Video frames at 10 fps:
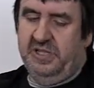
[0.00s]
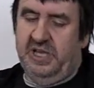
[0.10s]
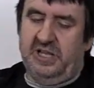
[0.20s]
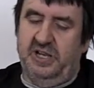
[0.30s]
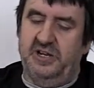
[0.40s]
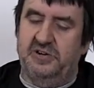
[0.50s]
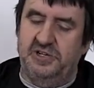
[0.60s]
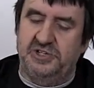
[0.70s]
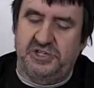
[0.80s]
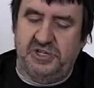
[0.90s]
That
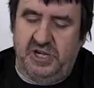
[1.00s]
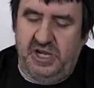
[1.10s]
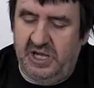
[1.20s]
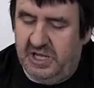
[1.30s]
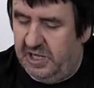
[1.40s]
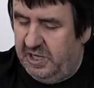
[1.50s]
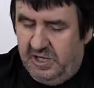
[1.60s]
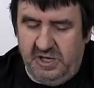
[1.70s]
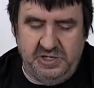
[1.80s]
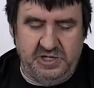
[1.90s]
clearance
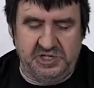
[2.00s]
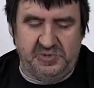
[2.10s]
on a